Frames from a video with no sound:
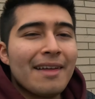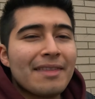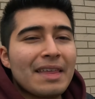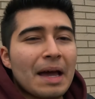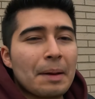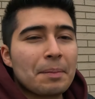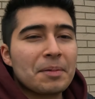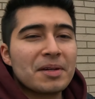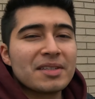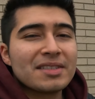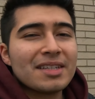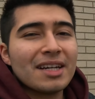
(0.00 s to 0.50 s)

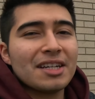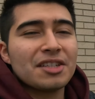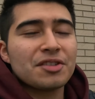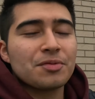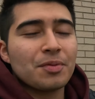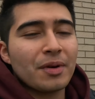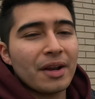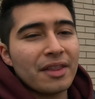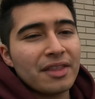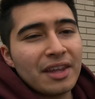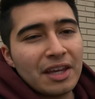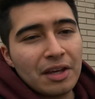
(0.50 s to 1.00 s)
that being said, I just
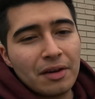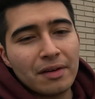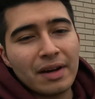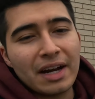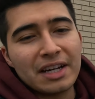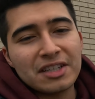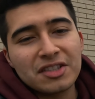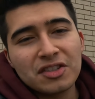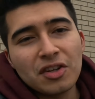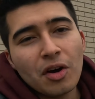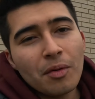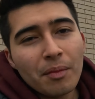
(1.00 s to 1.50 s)
want to thank you
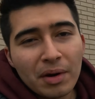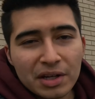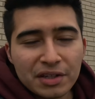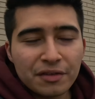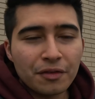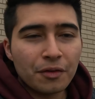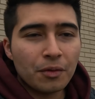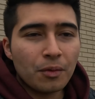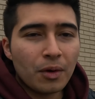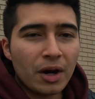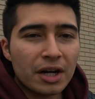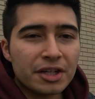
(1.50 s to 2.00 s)
guys so much
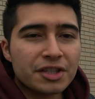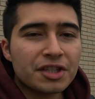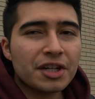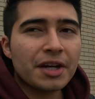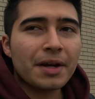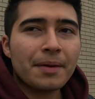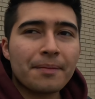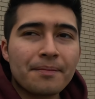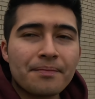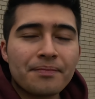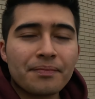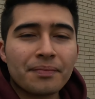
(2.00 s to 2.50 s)
for
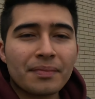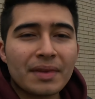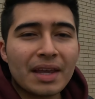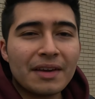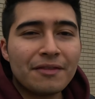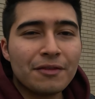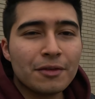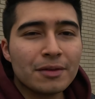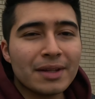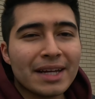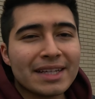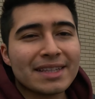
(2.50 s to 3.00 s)
watching.
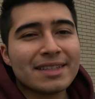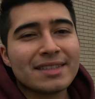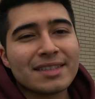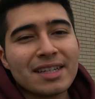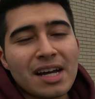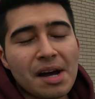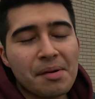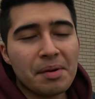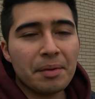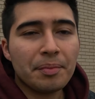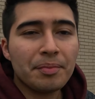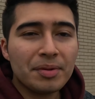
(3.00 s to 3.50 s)
If you like this
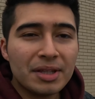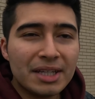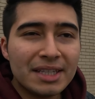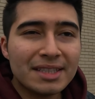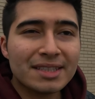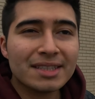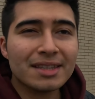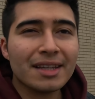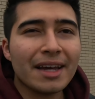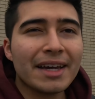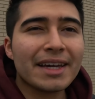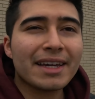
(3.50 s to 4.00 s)
comment,
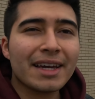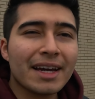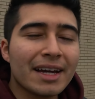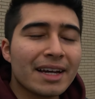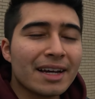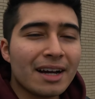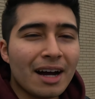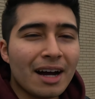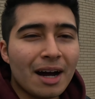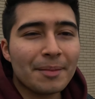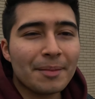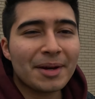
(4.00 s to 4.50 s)
please
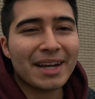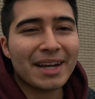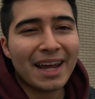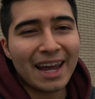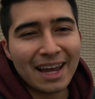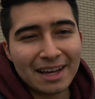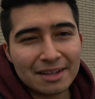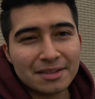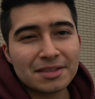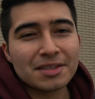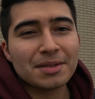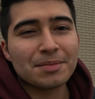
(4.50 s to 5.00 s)
like, comment,
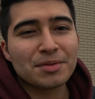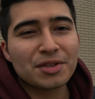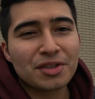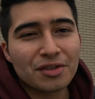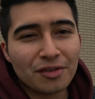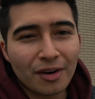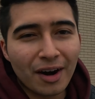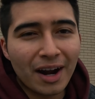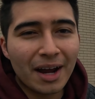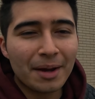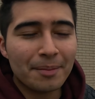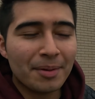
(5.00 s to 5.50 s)
and
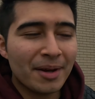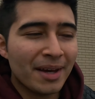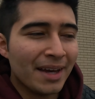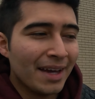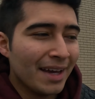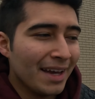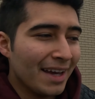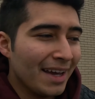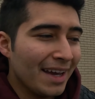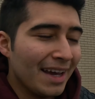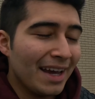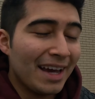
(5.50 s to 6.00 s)
subscribe,
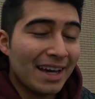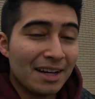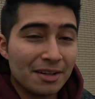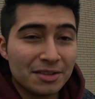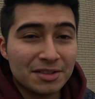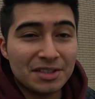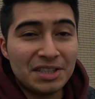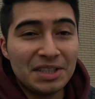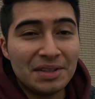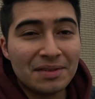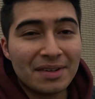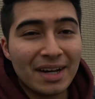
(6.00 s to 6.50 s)
and I'll
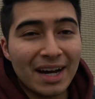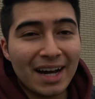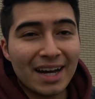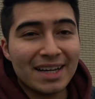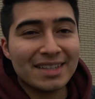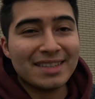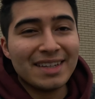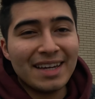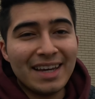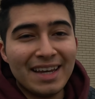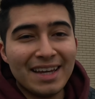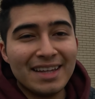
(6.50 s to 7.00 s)
see you
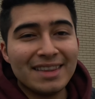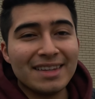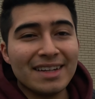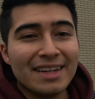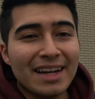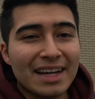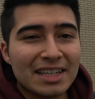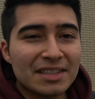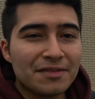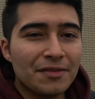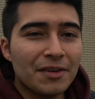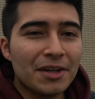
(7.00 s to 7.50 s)
guys in the
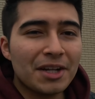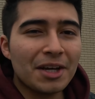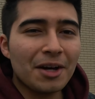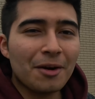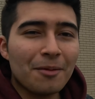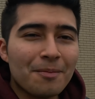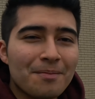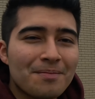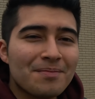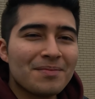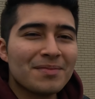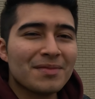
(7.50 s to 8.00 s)
next video.
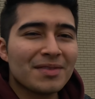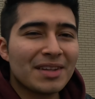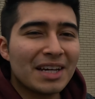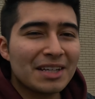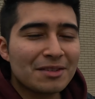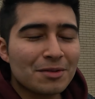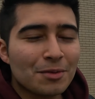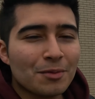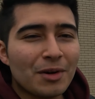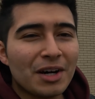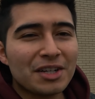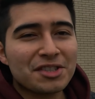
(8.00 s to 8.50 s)
Thanks
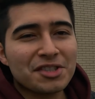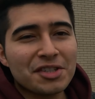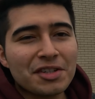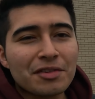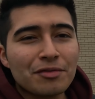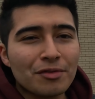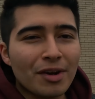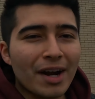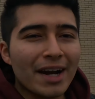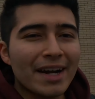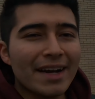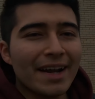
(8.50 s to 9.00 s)
for watching.
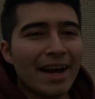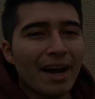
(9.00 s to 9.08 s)
Ryan